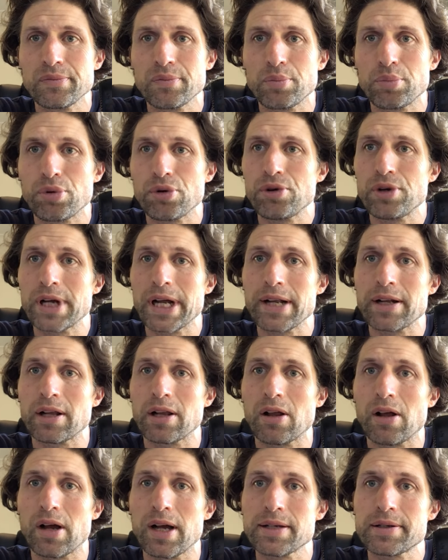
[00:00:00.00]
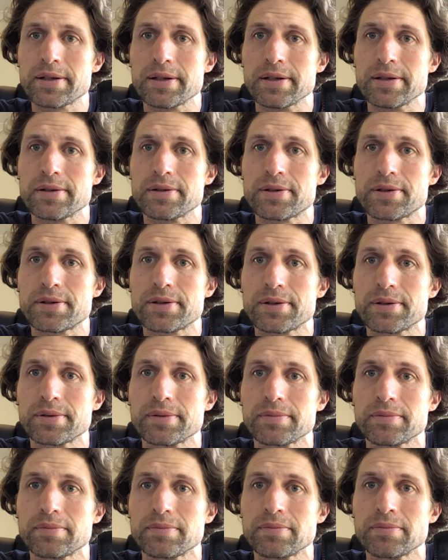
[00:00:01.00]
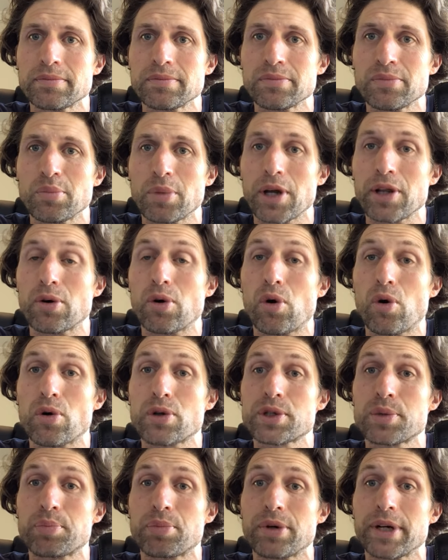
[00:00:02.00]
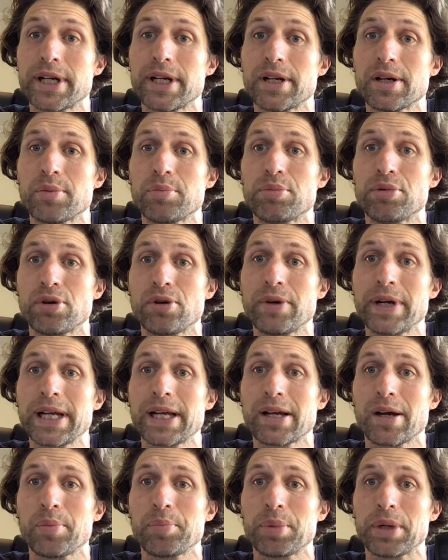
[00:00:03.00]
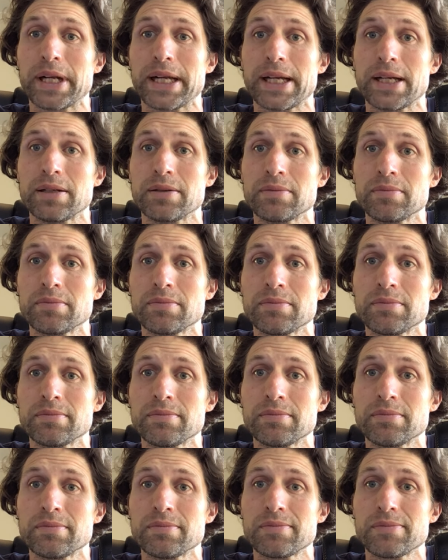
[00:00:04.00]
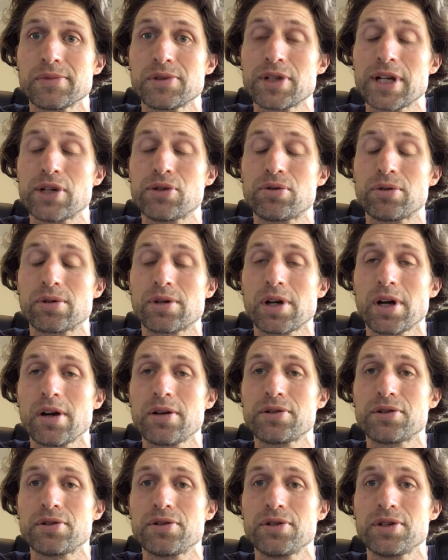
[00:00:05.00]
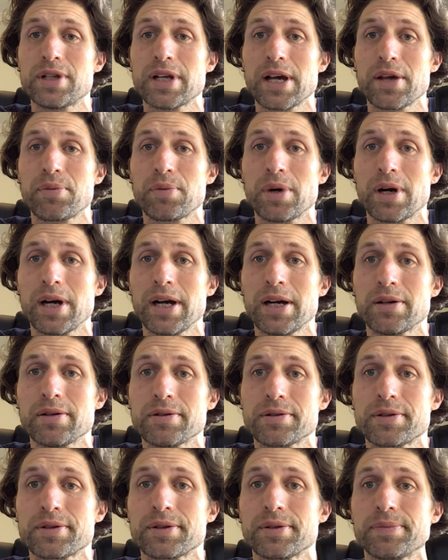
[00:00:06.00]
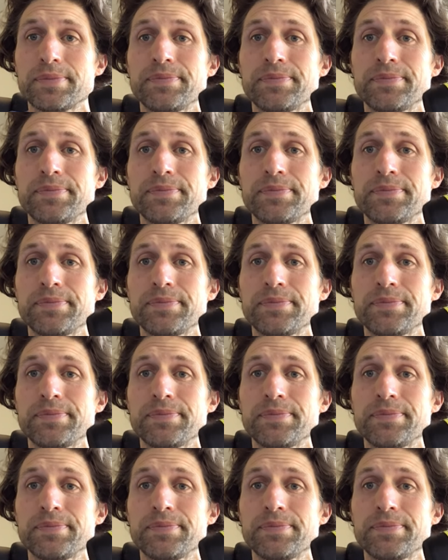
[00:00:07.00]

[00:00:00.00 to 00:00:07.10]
Brewed under licence by the Hawkesbury Brewing Company, Central Coast, New South Wales.